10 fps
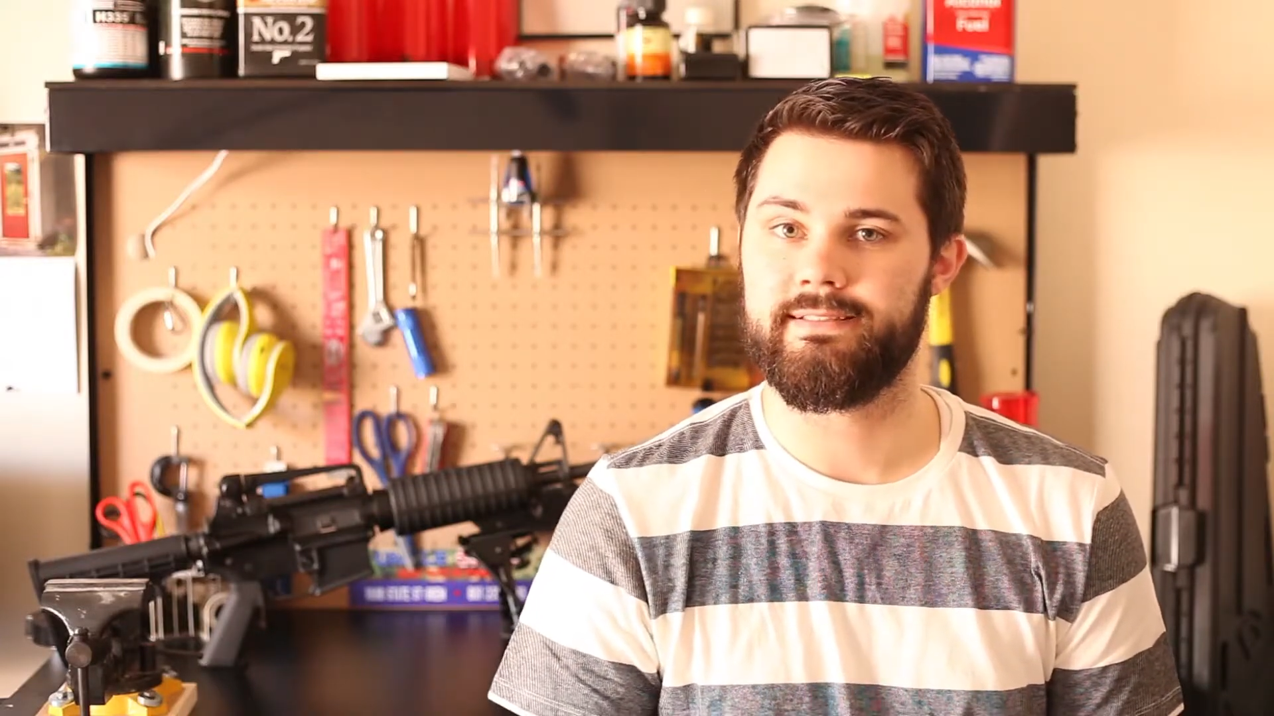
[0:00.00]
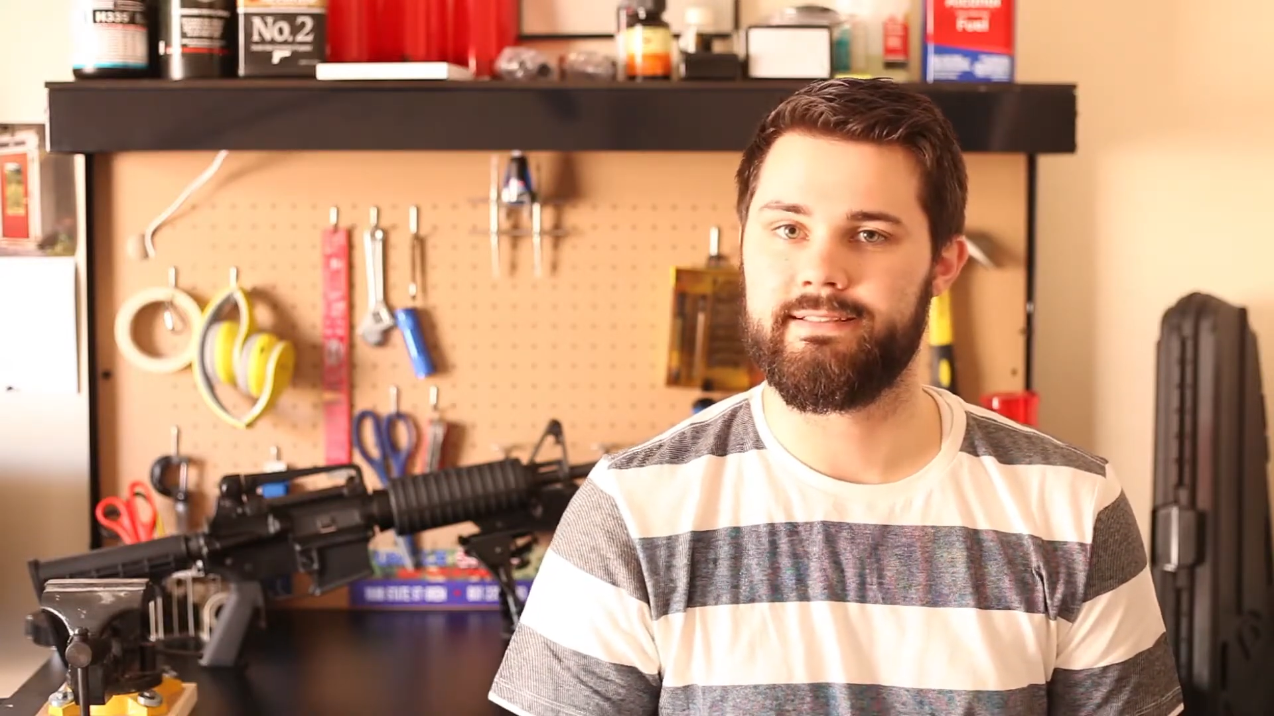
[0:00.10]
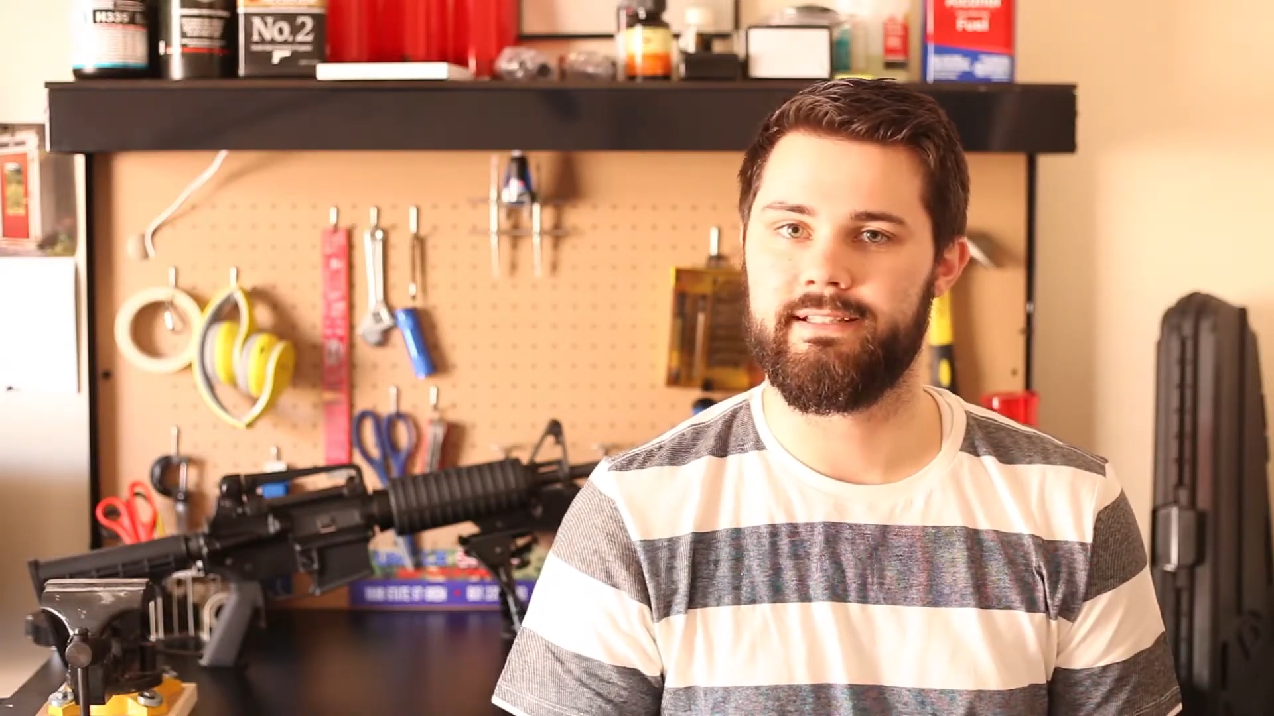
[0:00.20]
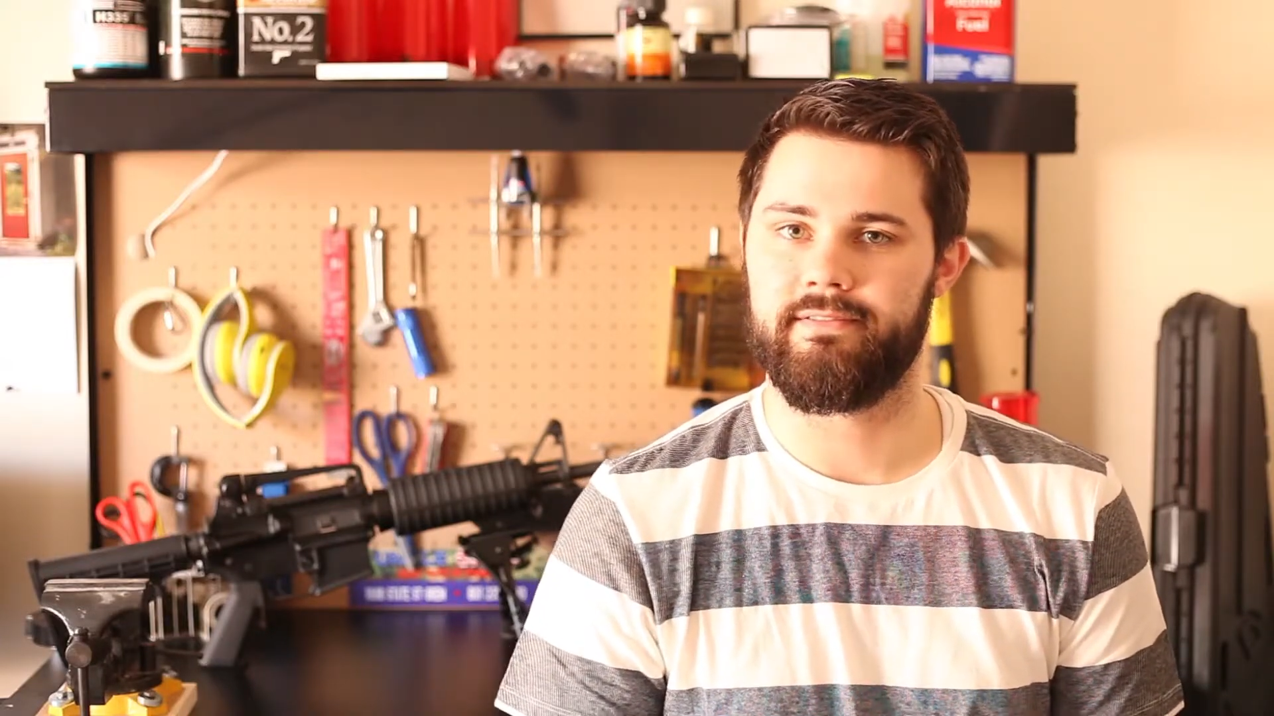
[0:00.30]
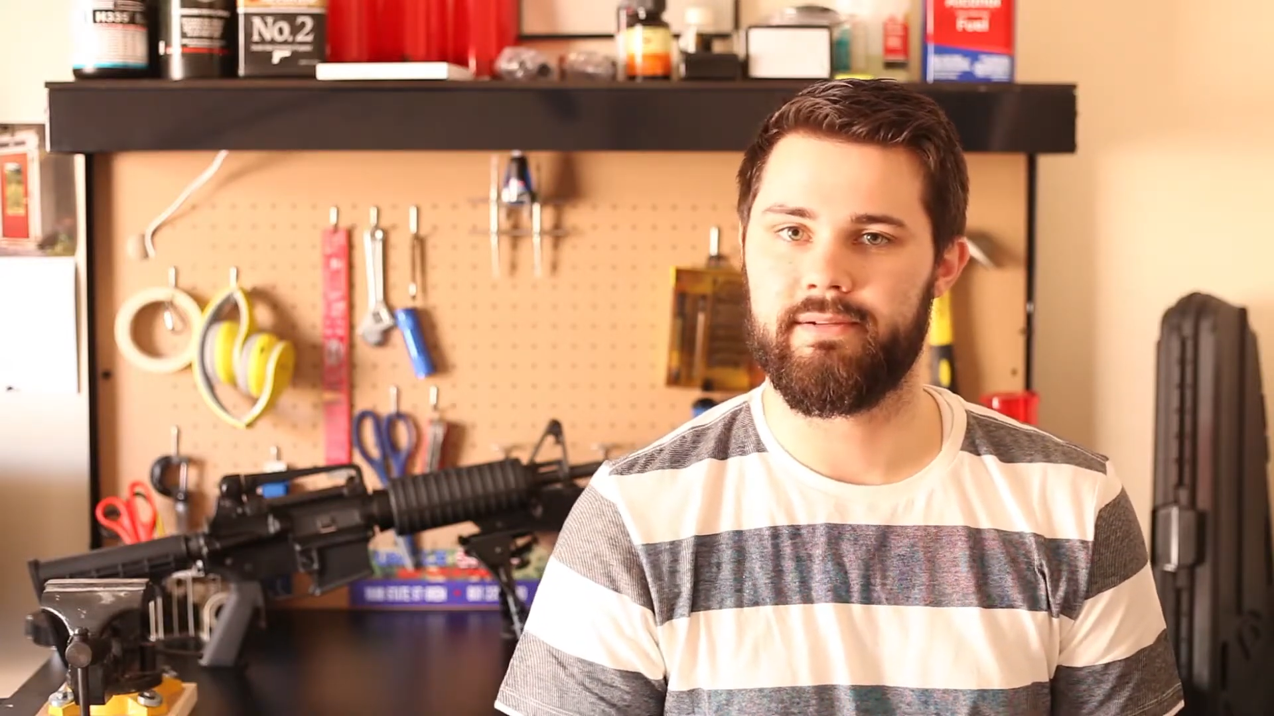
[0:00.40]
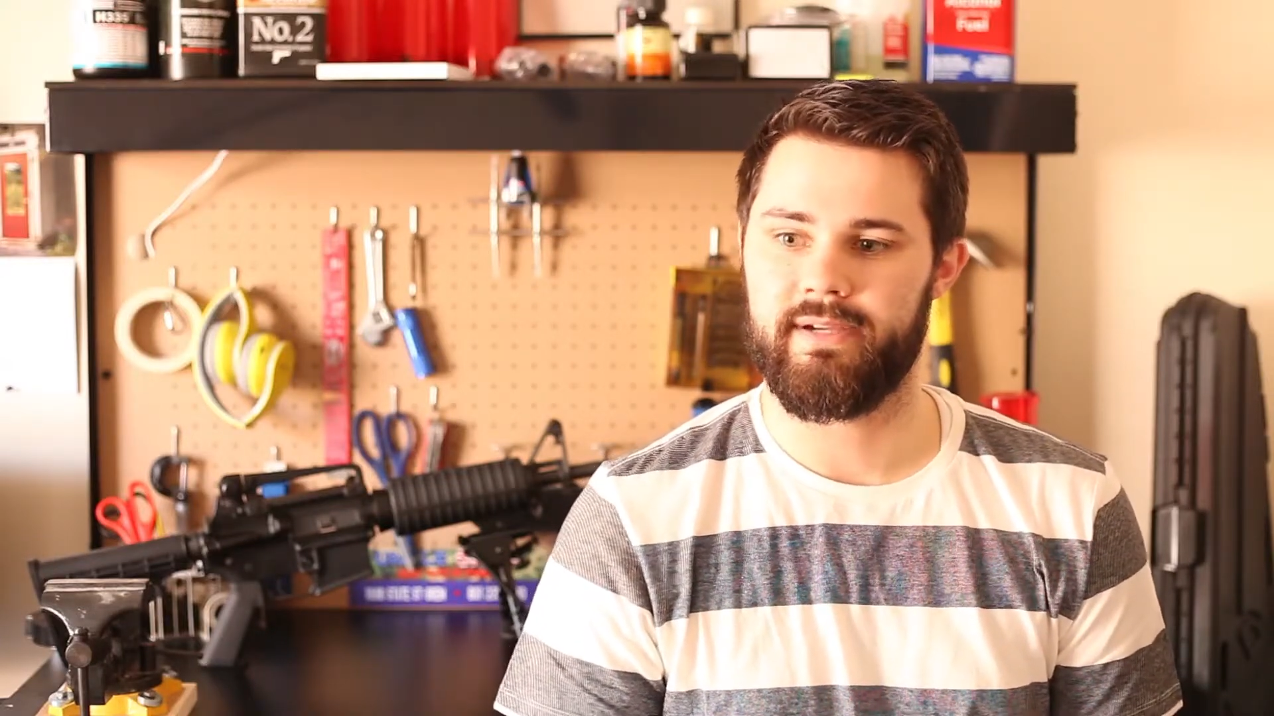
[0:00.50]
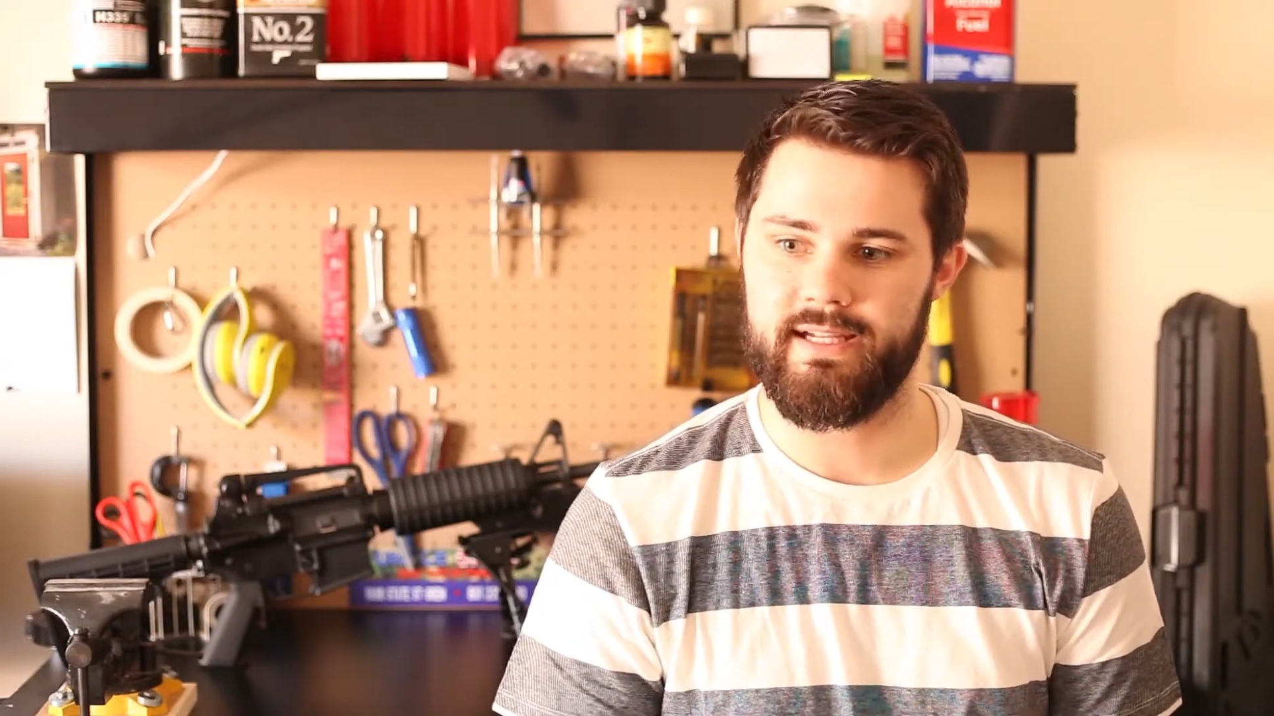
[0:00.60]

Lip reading: I'd love to get my